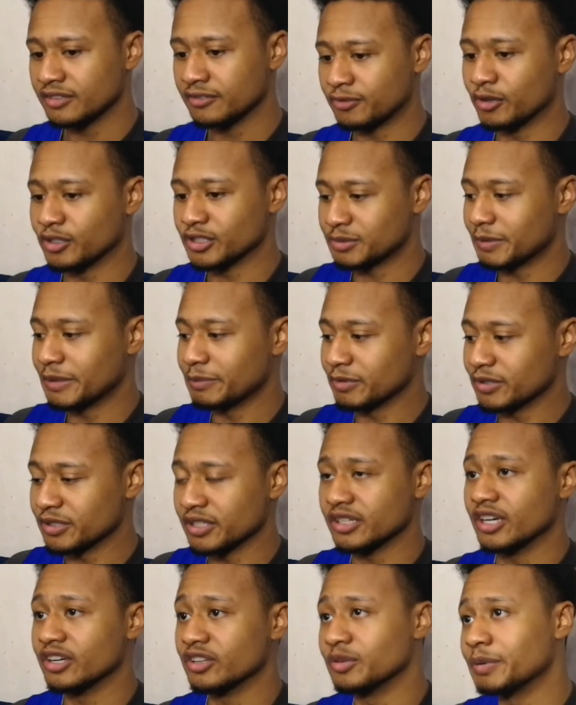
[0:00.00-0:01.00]
force people
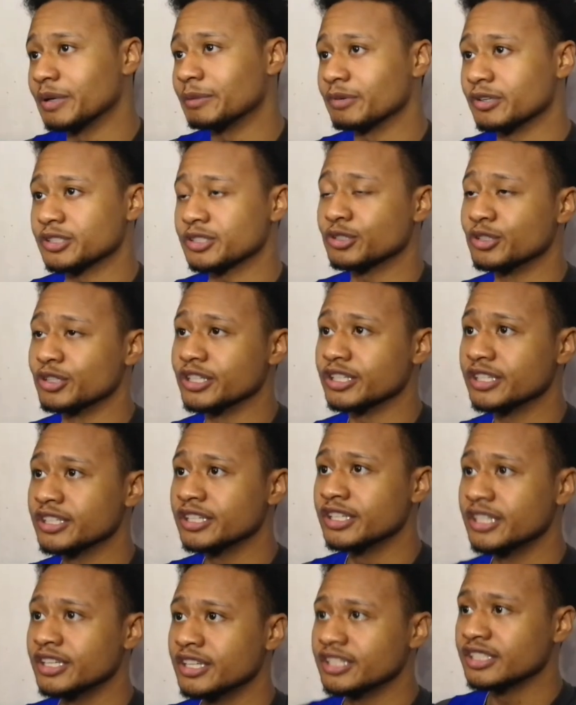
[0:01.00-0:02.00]
to other people to score.
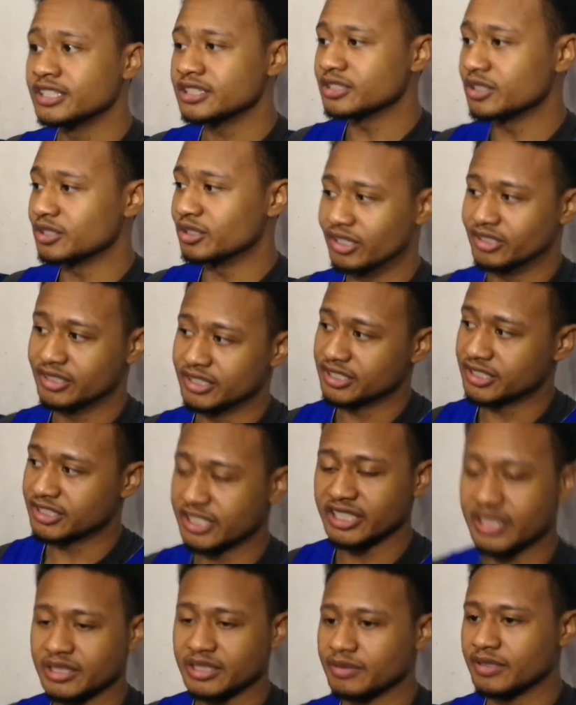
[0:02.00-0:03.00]
Yeah. So on this
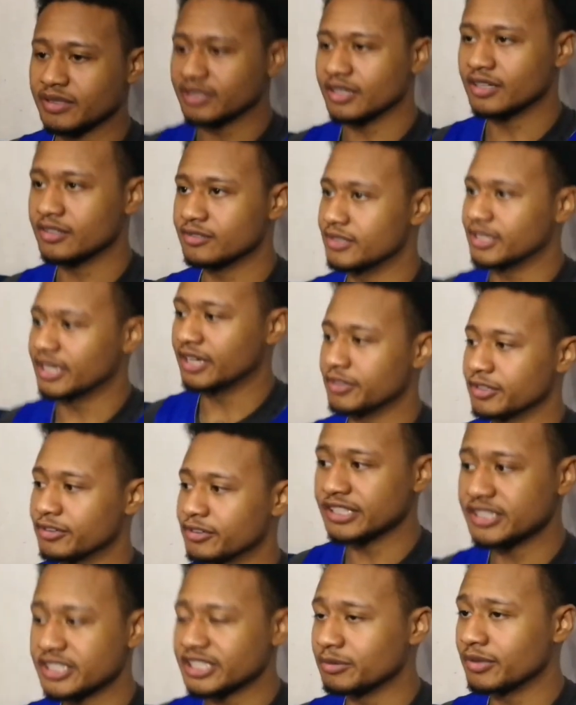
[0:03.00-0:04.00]
team, uh, we have a
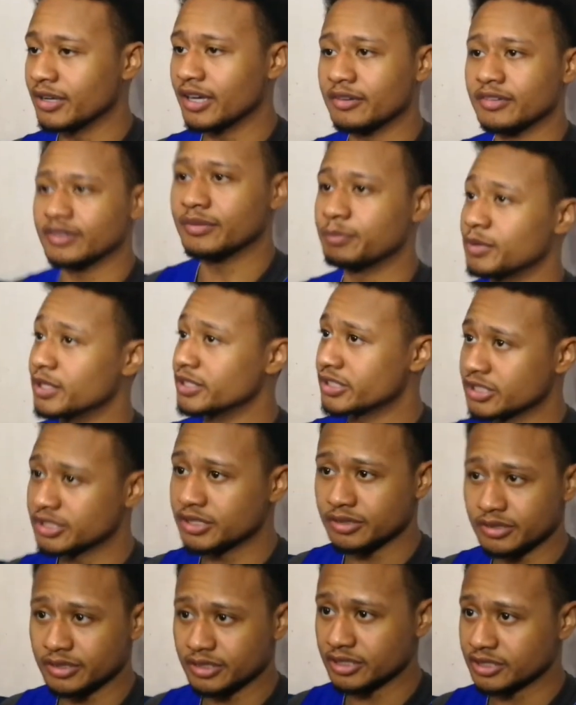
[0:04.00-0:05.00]
great team. We have a bunch of
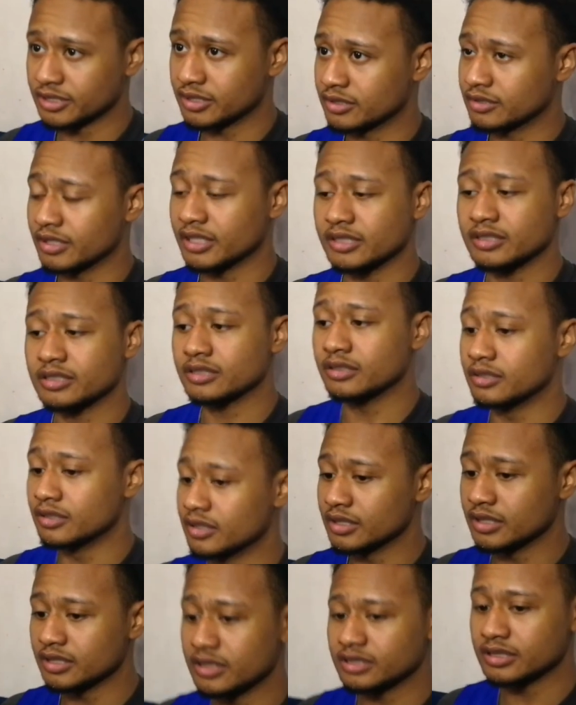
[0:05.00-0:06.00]
shooters, great
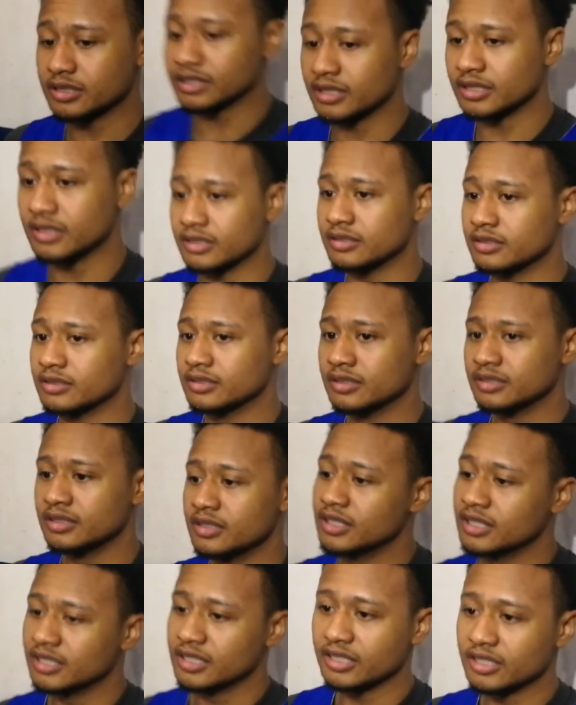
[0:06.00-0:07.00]
scorers, and
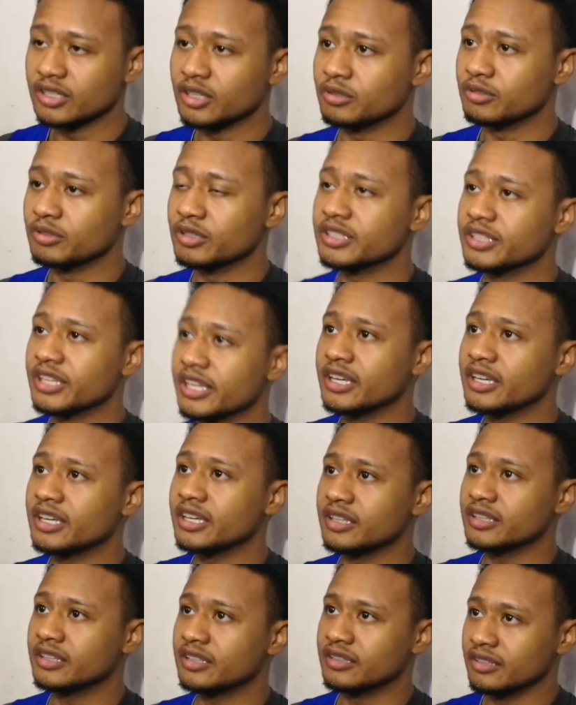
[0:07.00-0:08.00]
you know
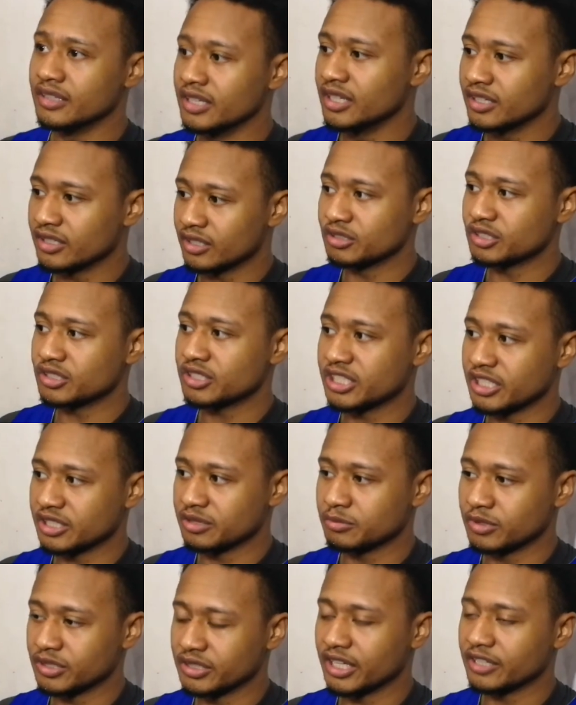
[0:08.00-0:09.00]
they Coach
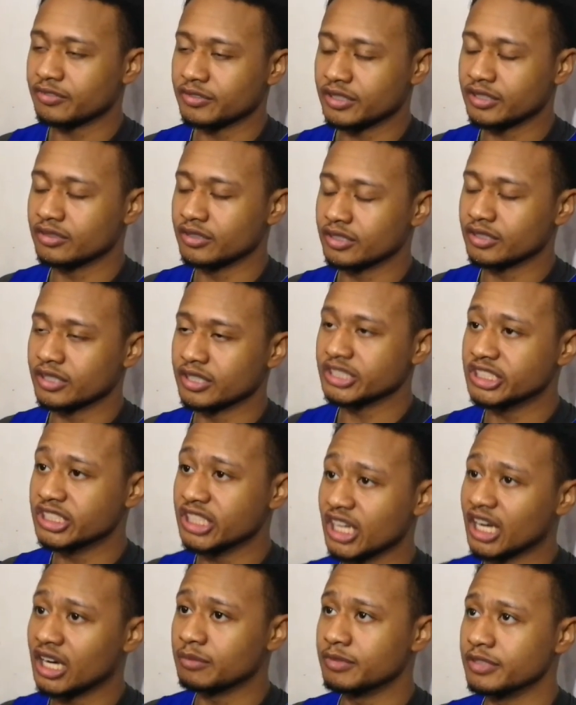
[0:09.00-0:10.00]
Tim will definitely do a good
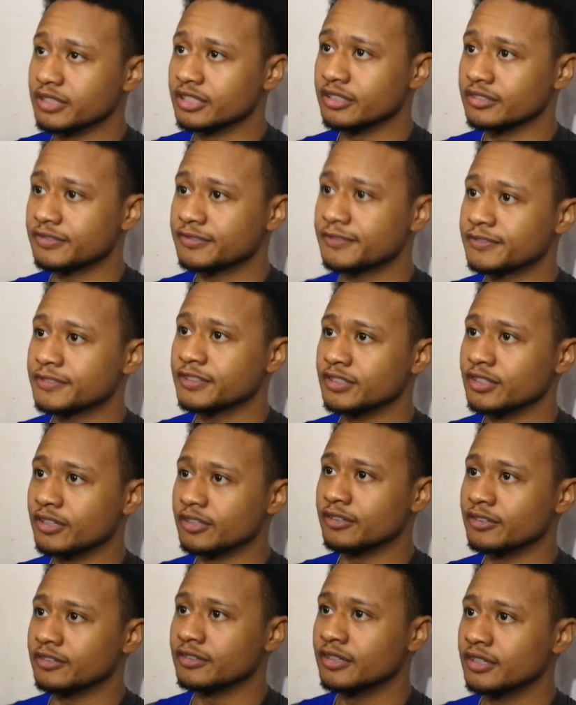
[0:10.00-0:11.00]
job of you
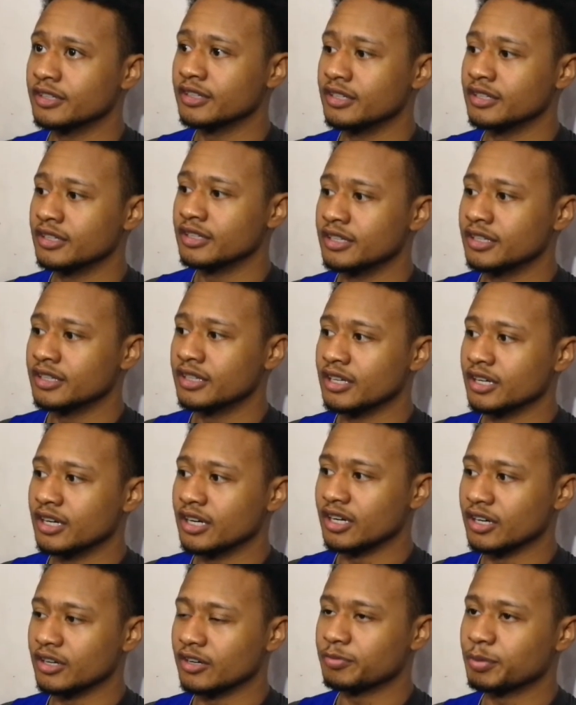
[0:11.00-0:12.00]

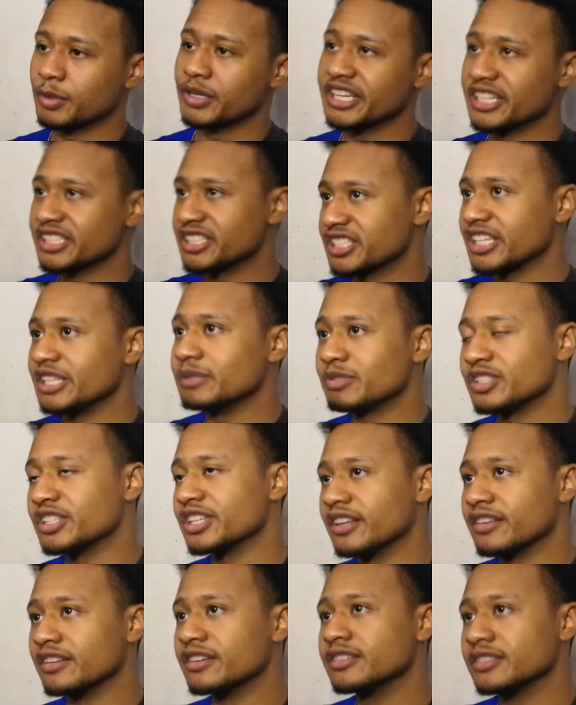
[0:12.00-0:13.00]
know putting his schemes
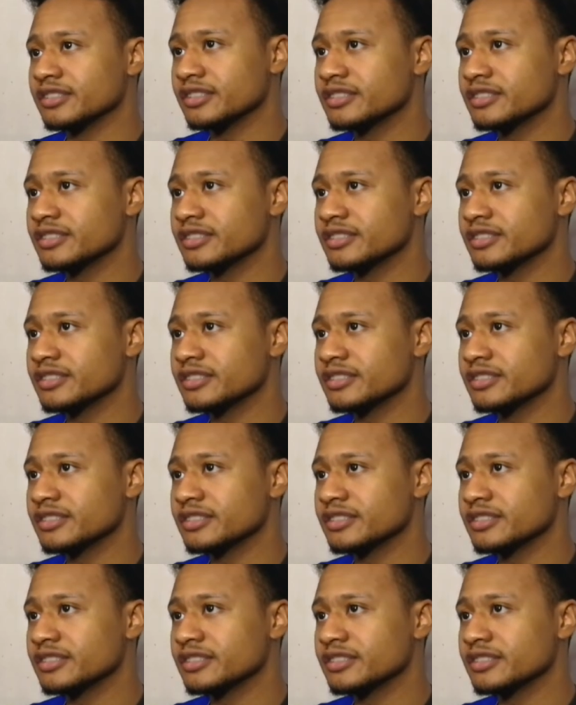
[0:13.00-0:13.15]
together